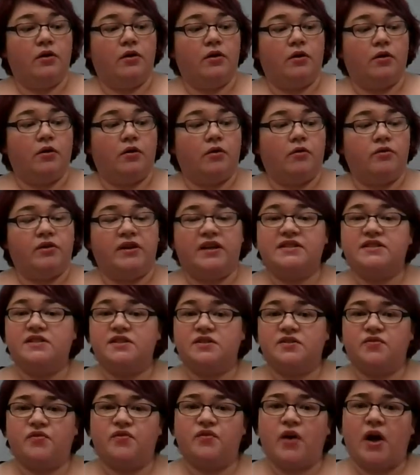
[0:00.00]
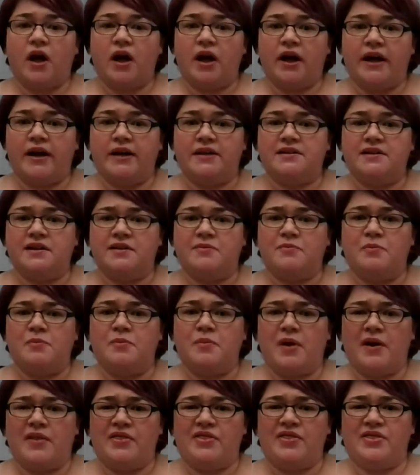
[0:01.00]
let's find a
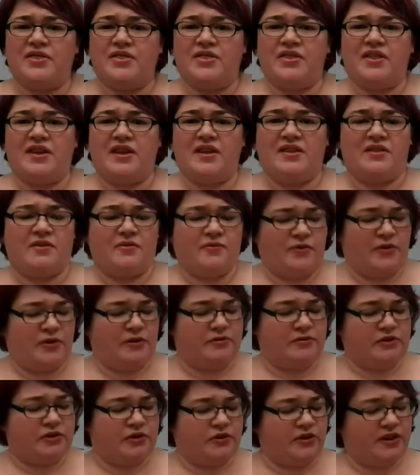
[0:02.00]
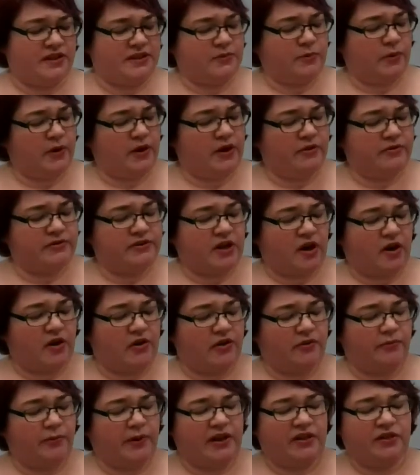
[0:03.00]
month in the future. This one goes all
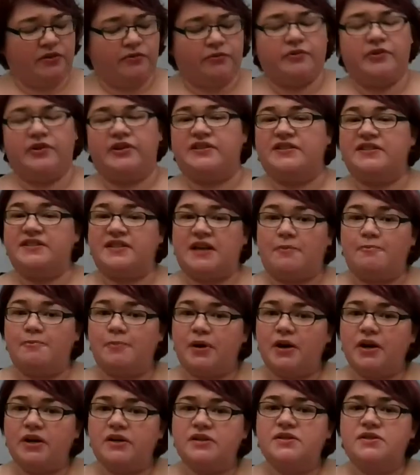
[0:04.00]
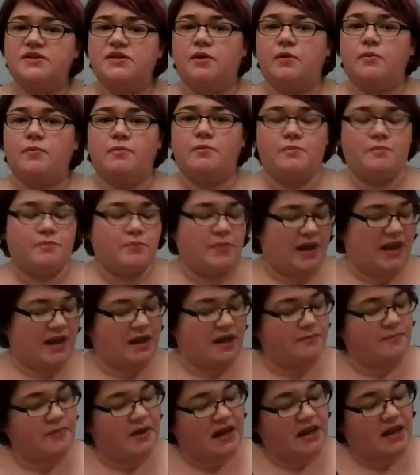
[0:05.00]
the way through December, so
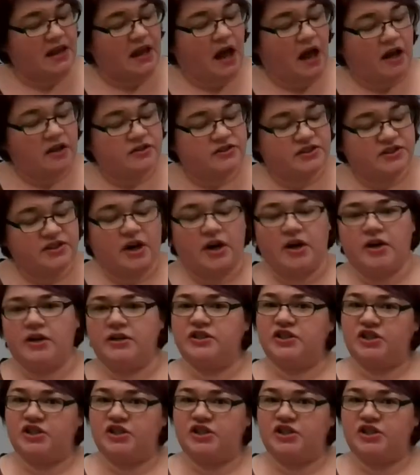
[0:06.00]
maybe I'll start